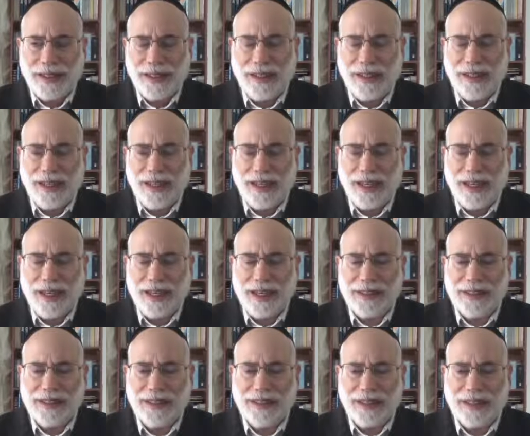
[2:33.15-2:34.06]

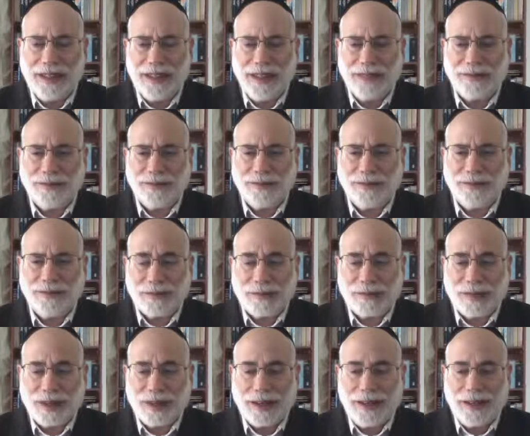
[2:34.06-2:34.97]
And um,
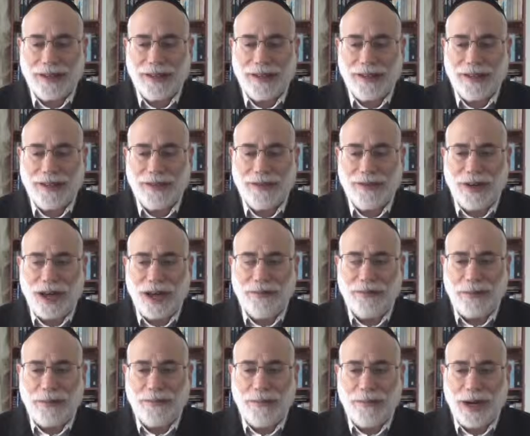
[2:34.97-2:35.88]
you
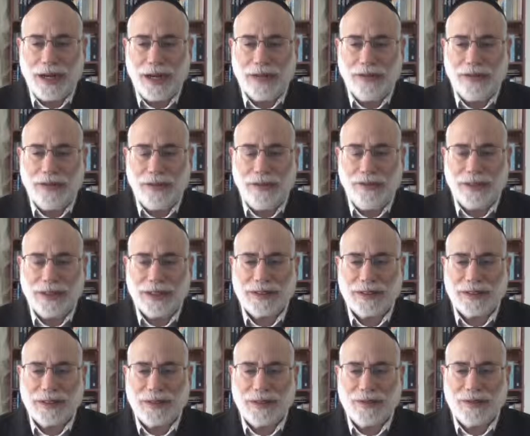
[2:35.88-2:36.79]
have a
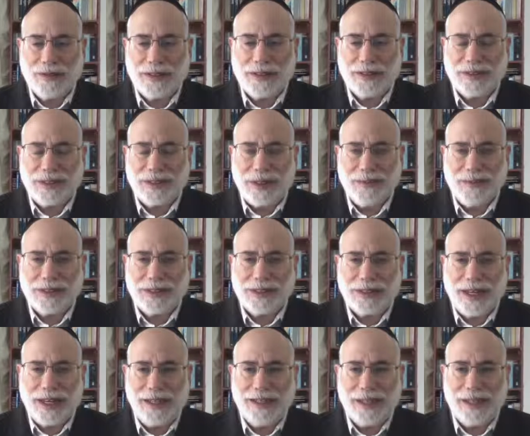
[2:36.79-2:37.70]
machlokas there with some
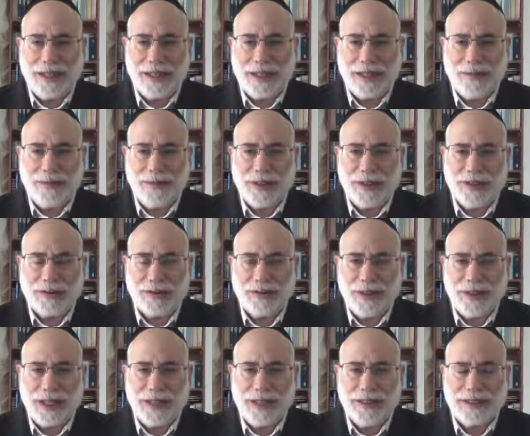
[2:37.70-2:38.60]
say they can be
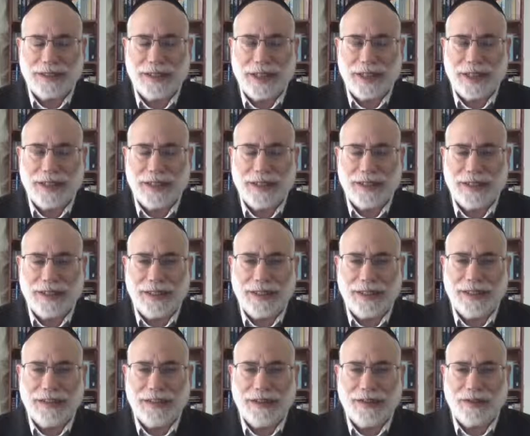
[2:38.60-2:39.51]
translated
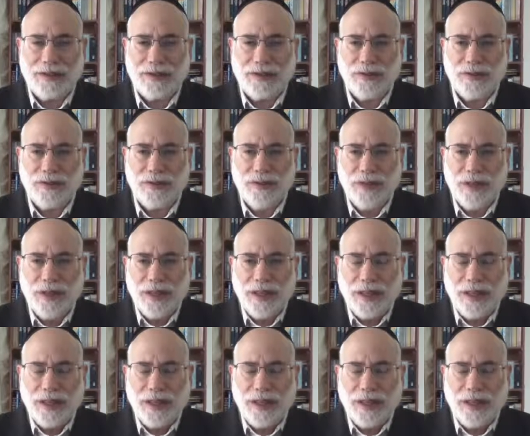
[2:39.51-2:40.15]
into